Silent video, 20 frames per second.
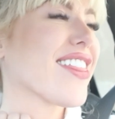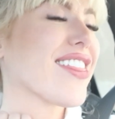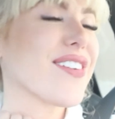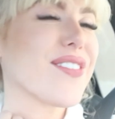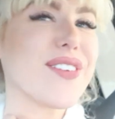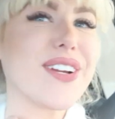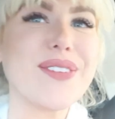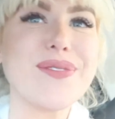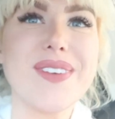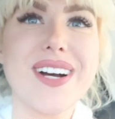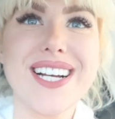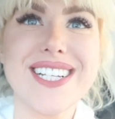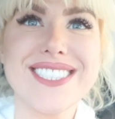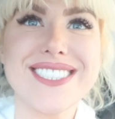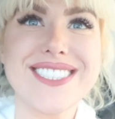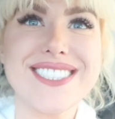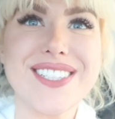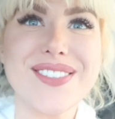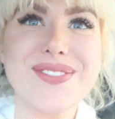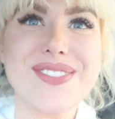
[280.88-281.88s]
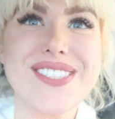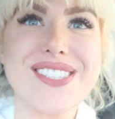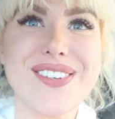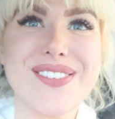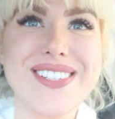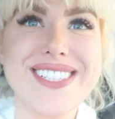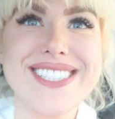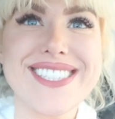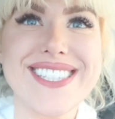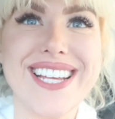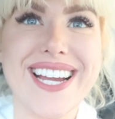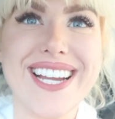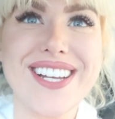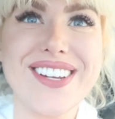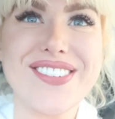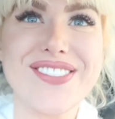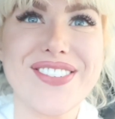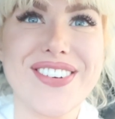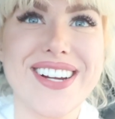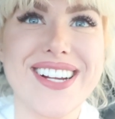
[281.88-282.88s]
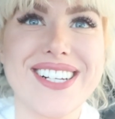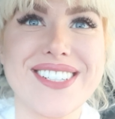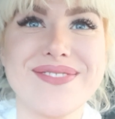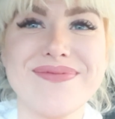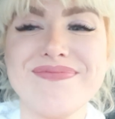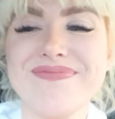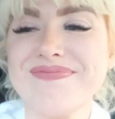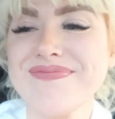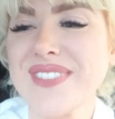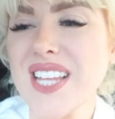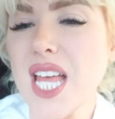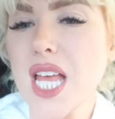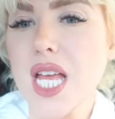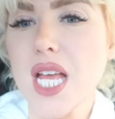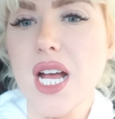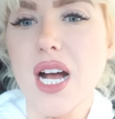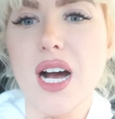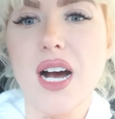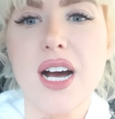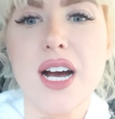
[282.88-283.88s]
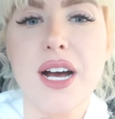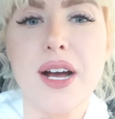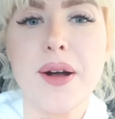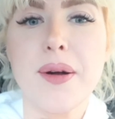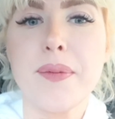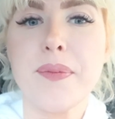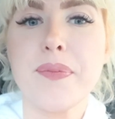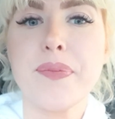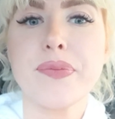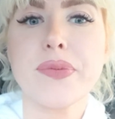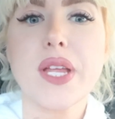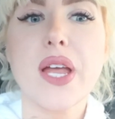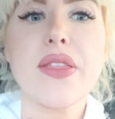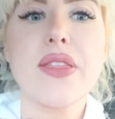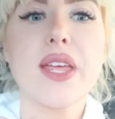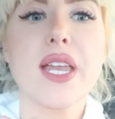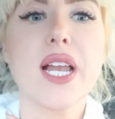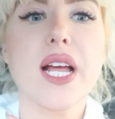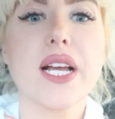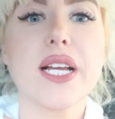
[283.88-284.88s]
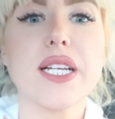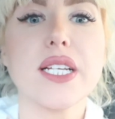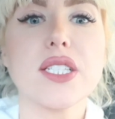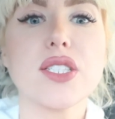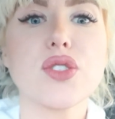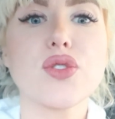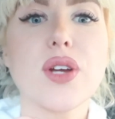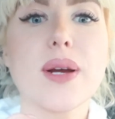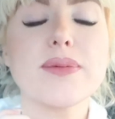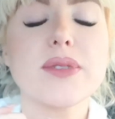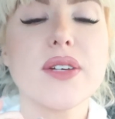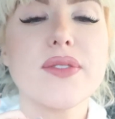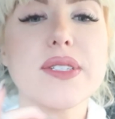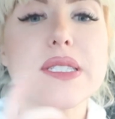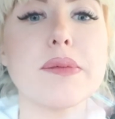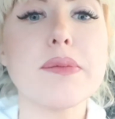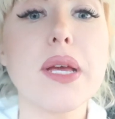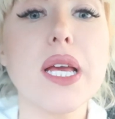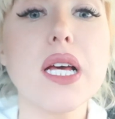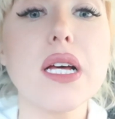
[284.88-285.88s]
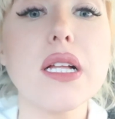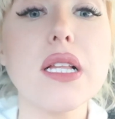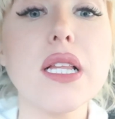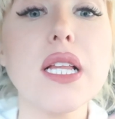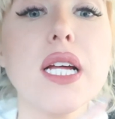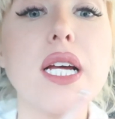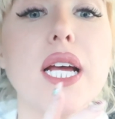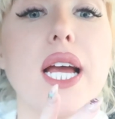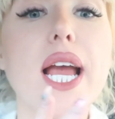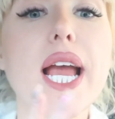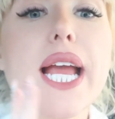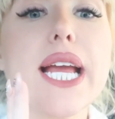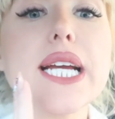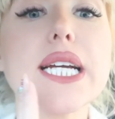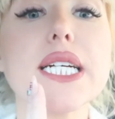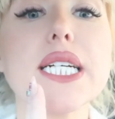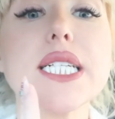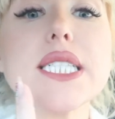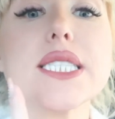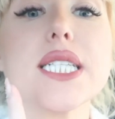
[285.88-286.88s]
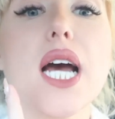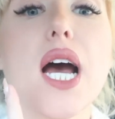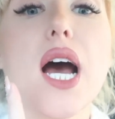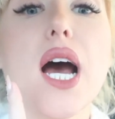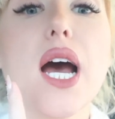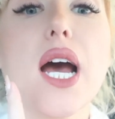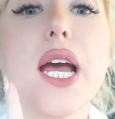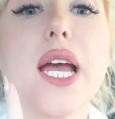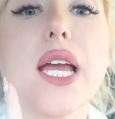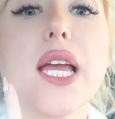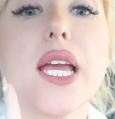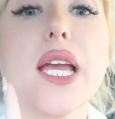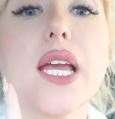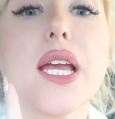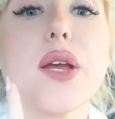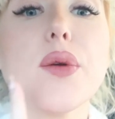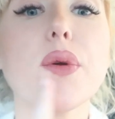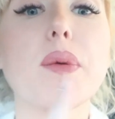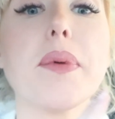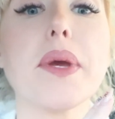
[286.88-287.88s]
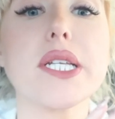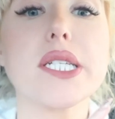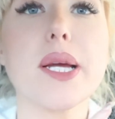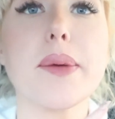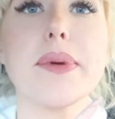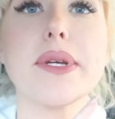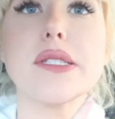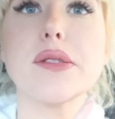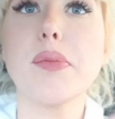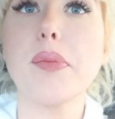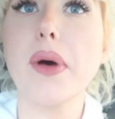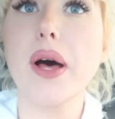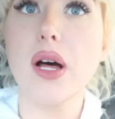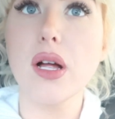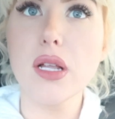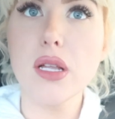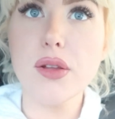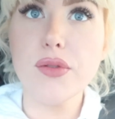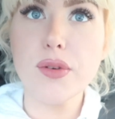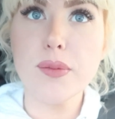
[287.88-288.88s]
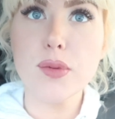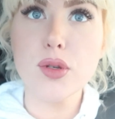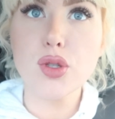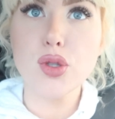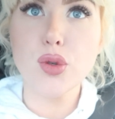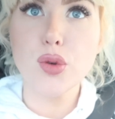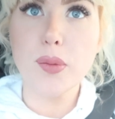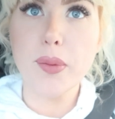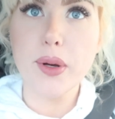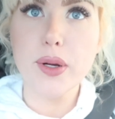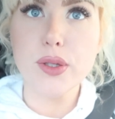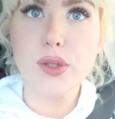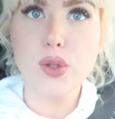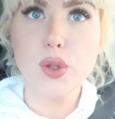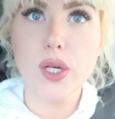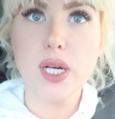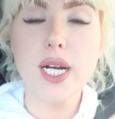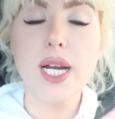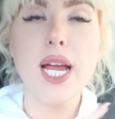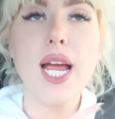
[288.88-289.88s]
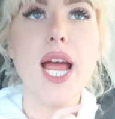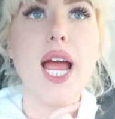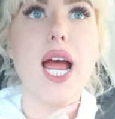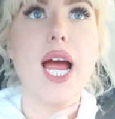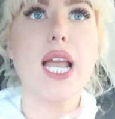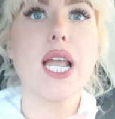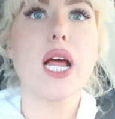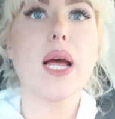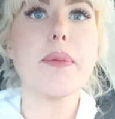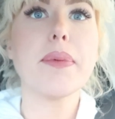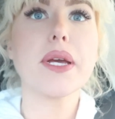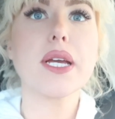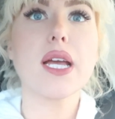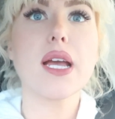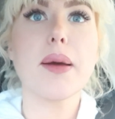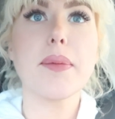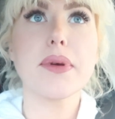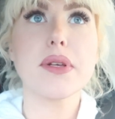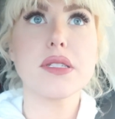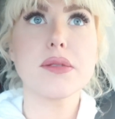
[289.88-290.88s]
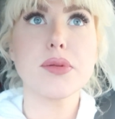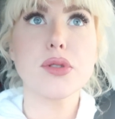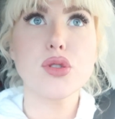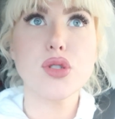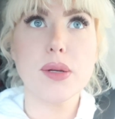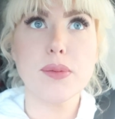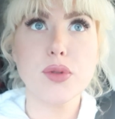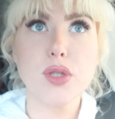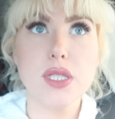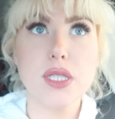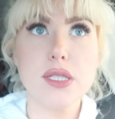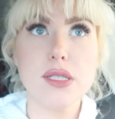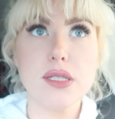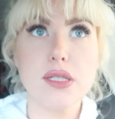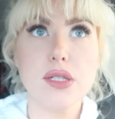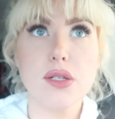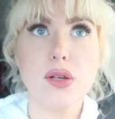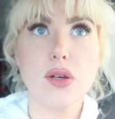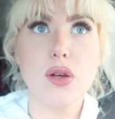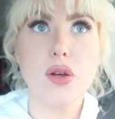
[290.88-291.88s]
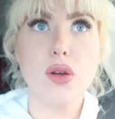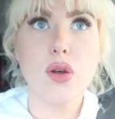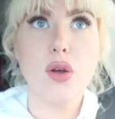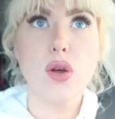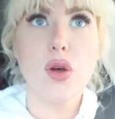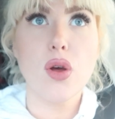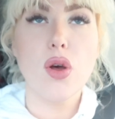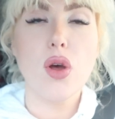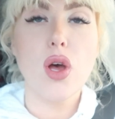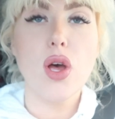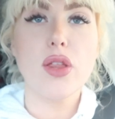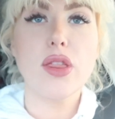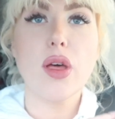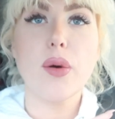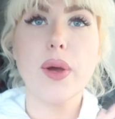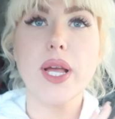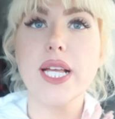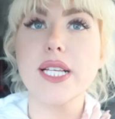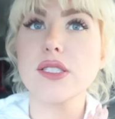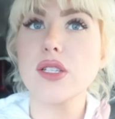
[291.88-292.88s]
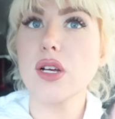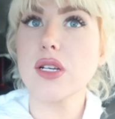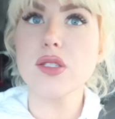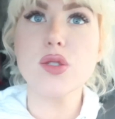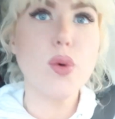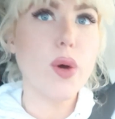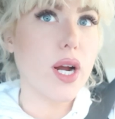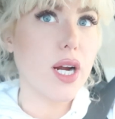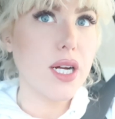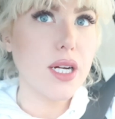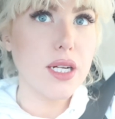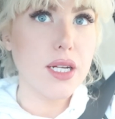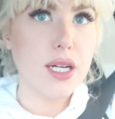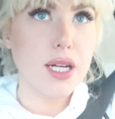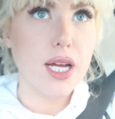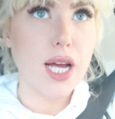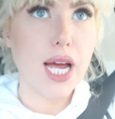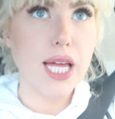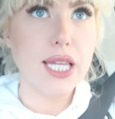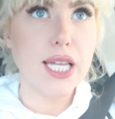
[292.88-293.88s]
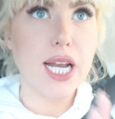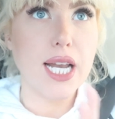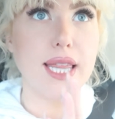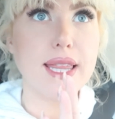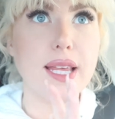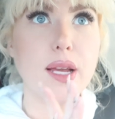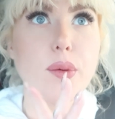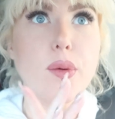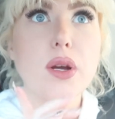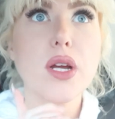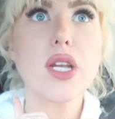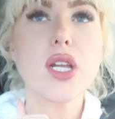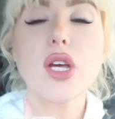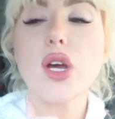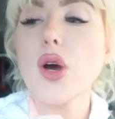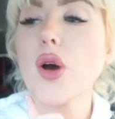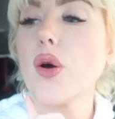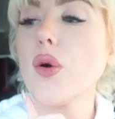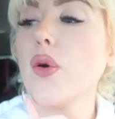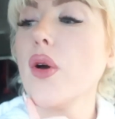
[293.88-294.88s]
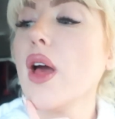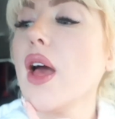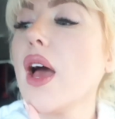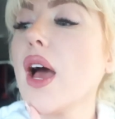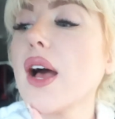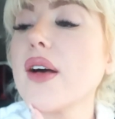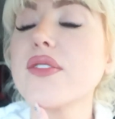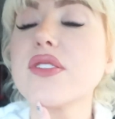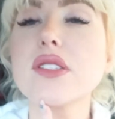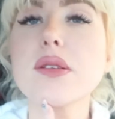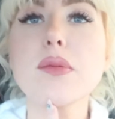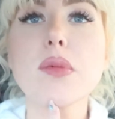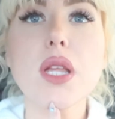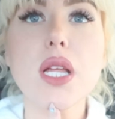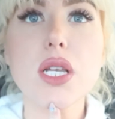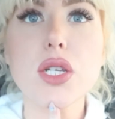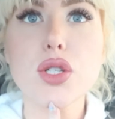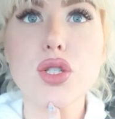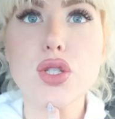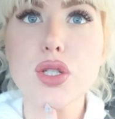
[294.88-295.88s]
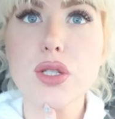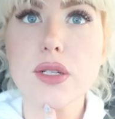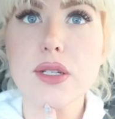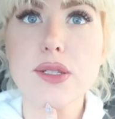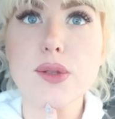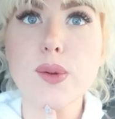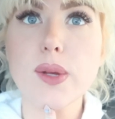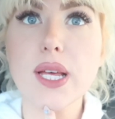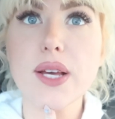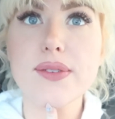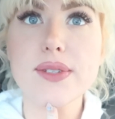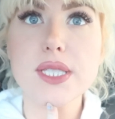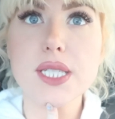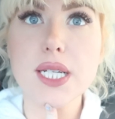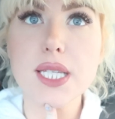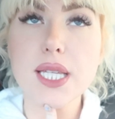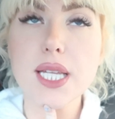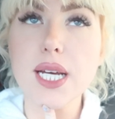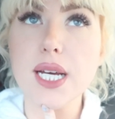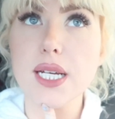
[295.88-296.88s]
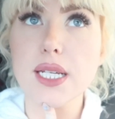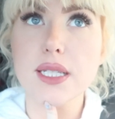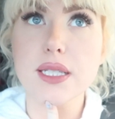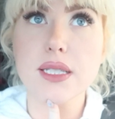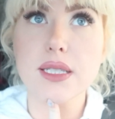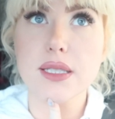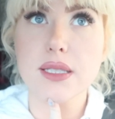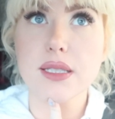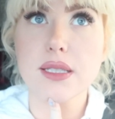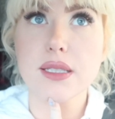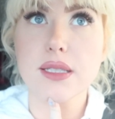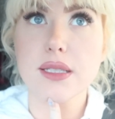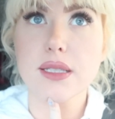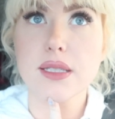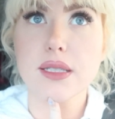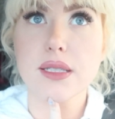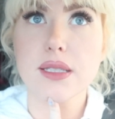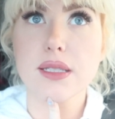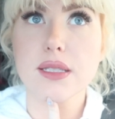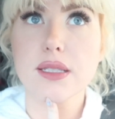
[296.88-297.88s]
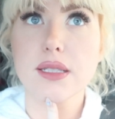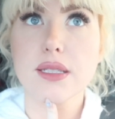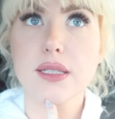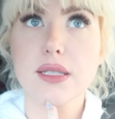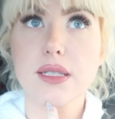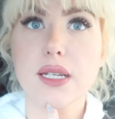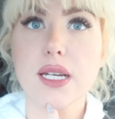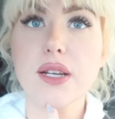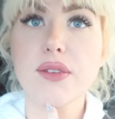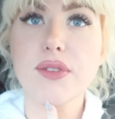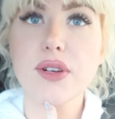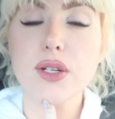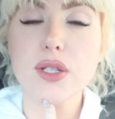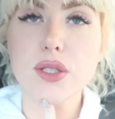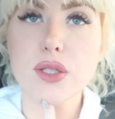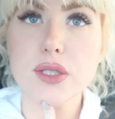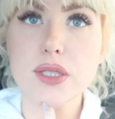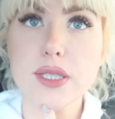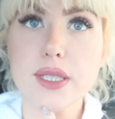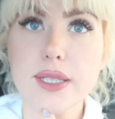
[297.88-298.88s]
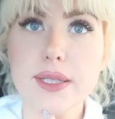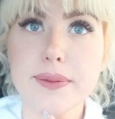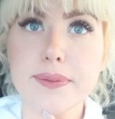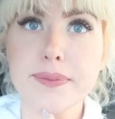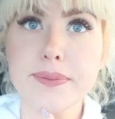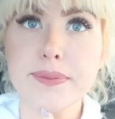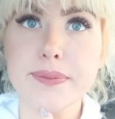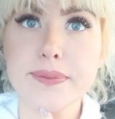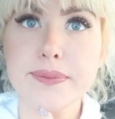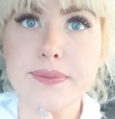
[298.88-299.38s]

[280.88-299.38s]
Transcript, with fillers: three months. I'm so excited for him. Um, and then I just dropped off his mail and I we picked up his belt from the shoe repair store and I'm picking up his prescriptions that way he's all square and then I think we're gonna go have some lunch because we haven't done that in a very long time